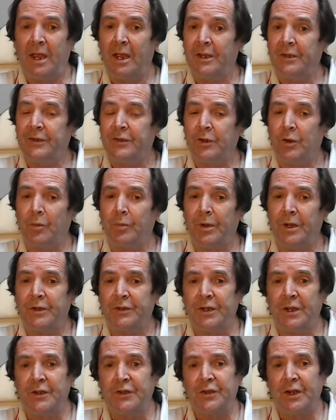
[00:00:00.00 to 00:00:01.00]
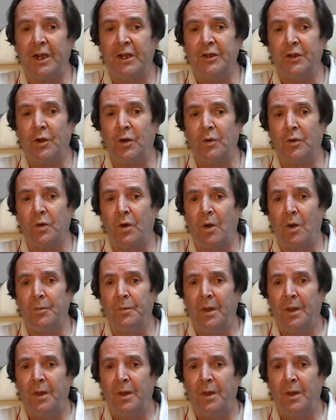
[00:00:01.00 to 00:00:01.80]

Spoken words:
sbrixinside.com.